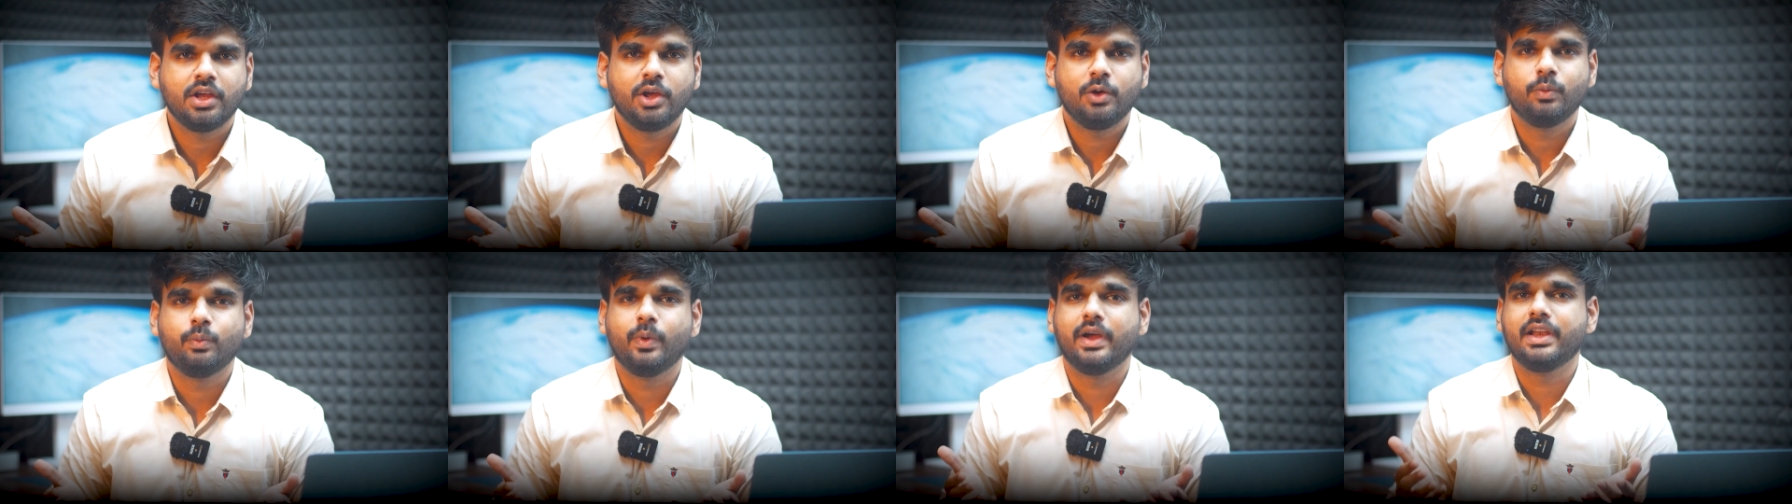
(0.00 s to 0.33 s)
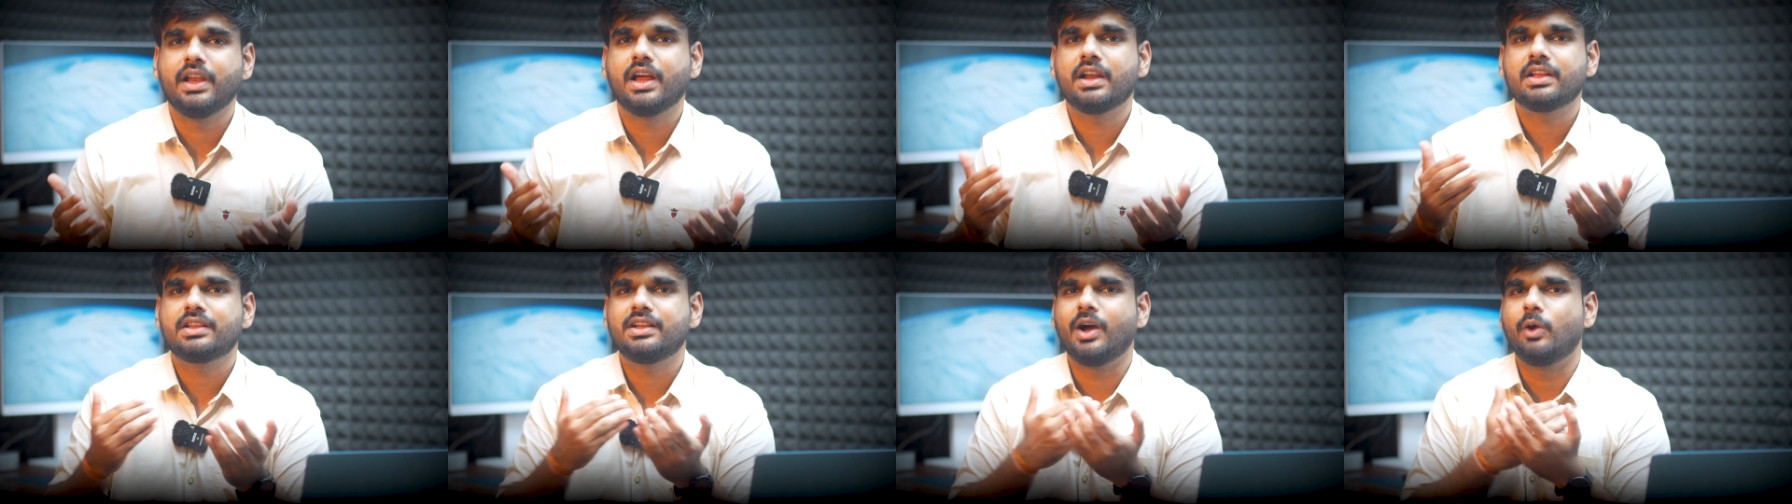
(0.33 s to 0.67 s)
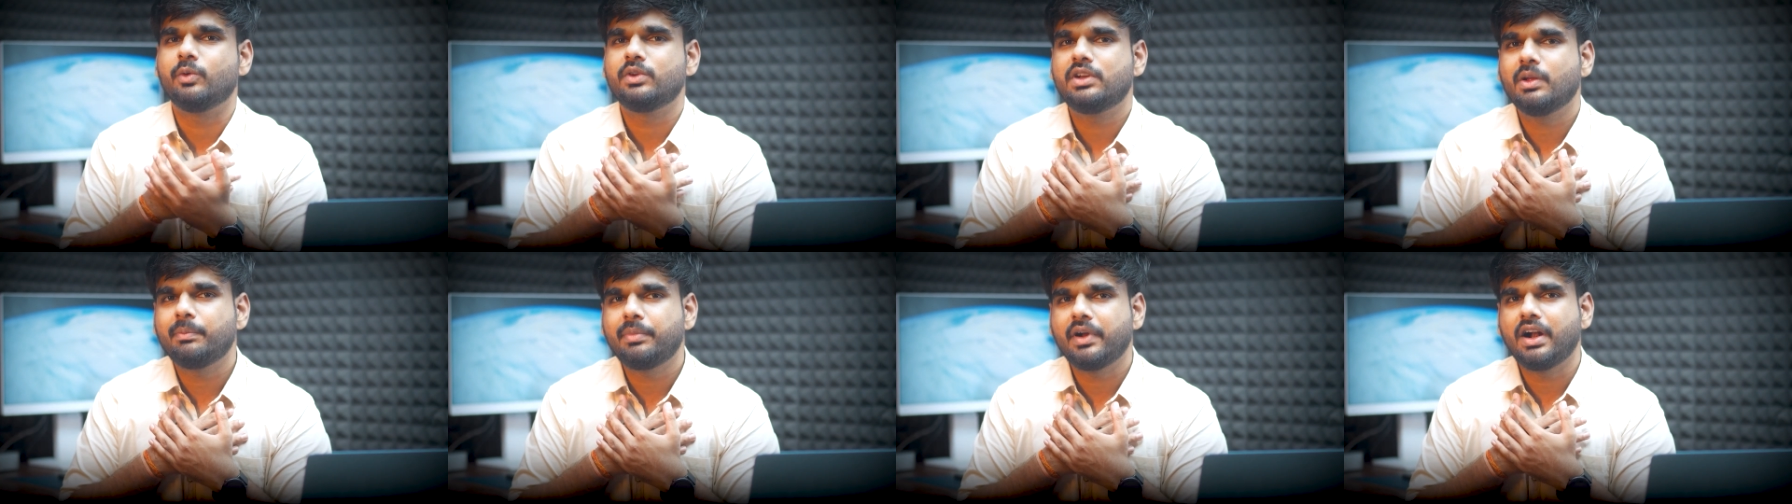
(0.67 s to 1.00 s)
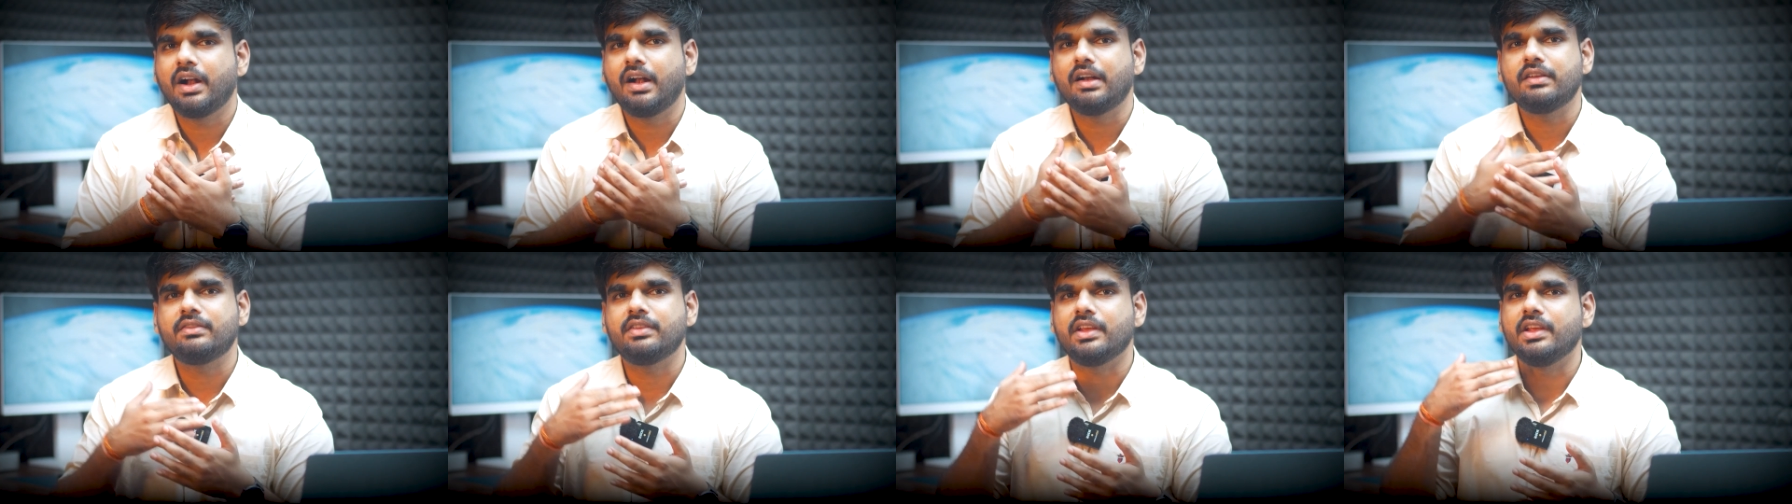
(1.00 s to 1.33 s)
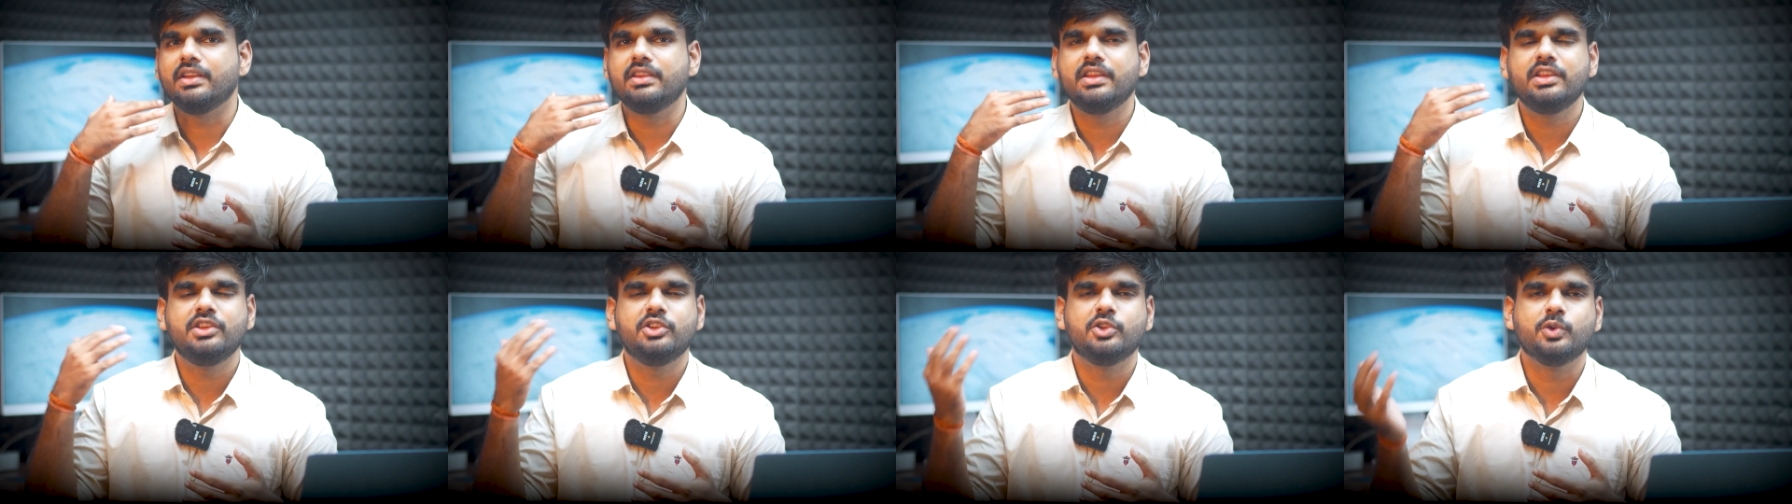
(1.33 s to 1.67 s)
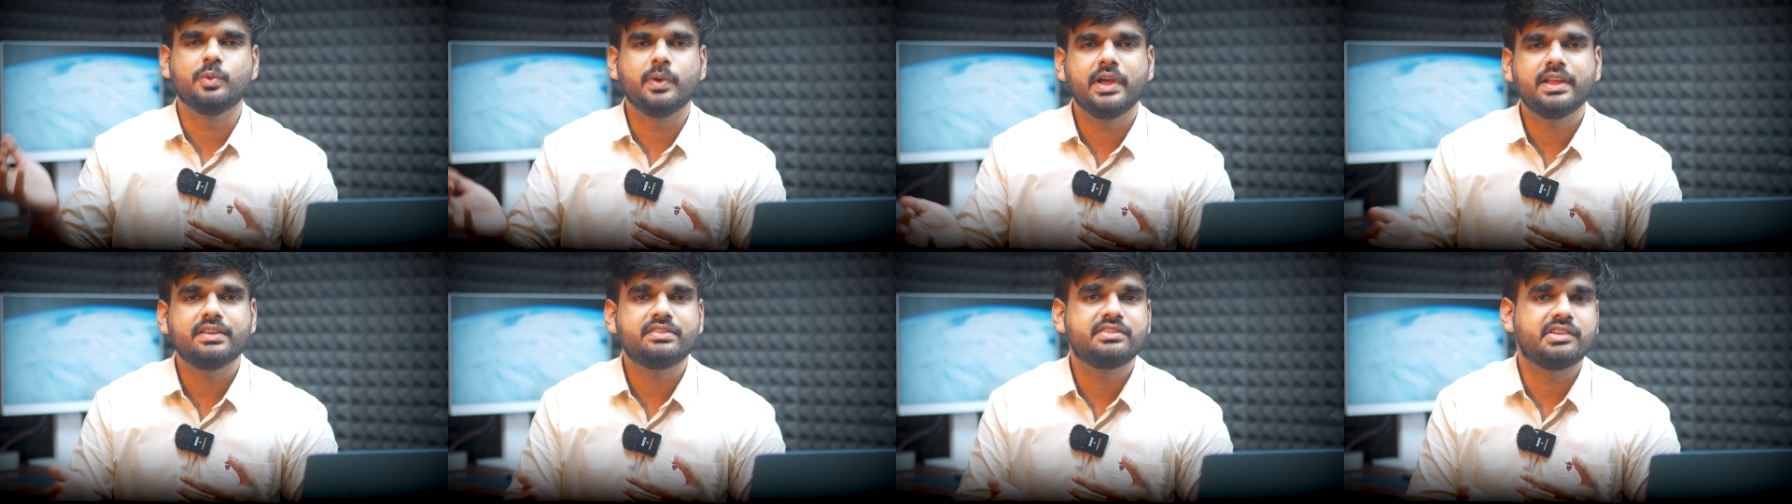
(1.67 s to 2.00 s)
while our counterparts in the
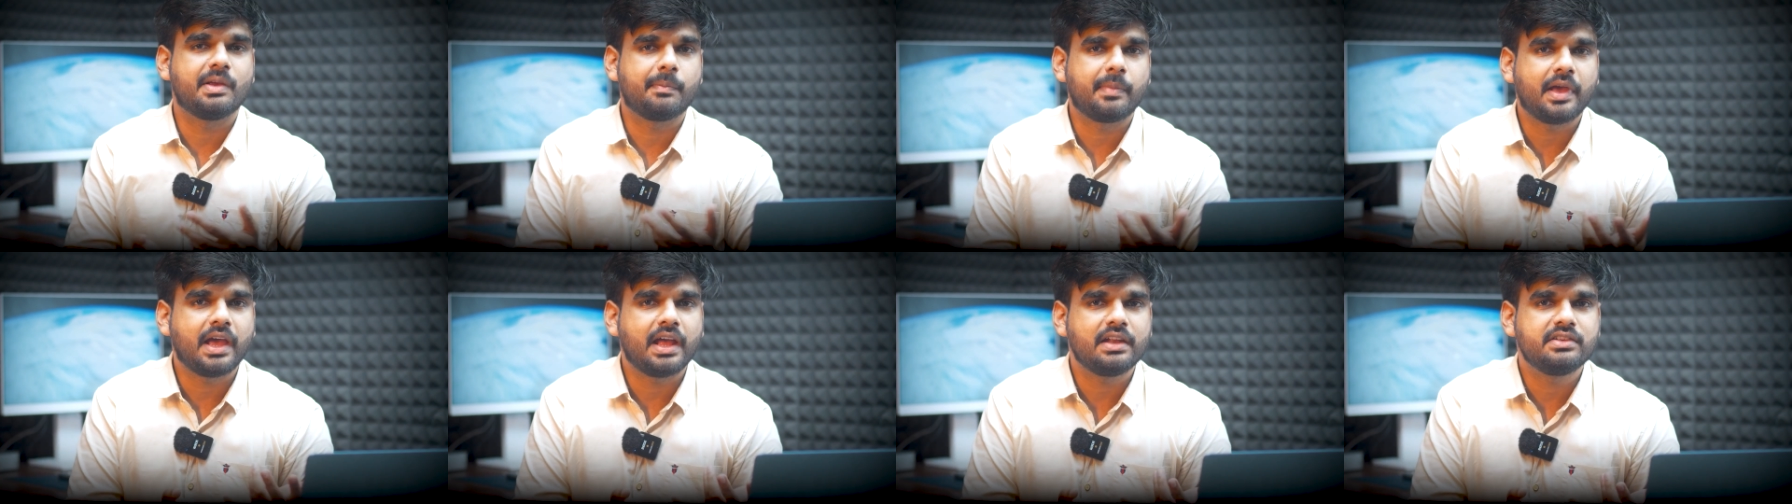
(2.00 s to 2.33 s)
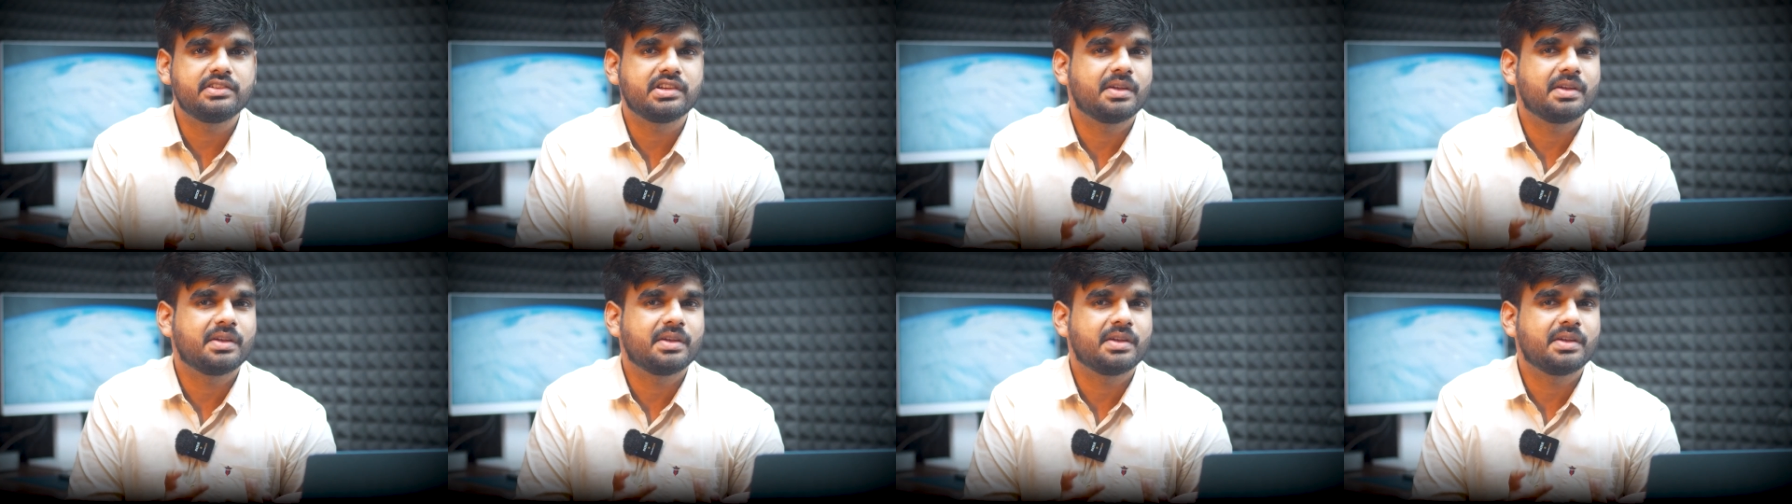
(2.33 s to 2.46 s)
US, Japan,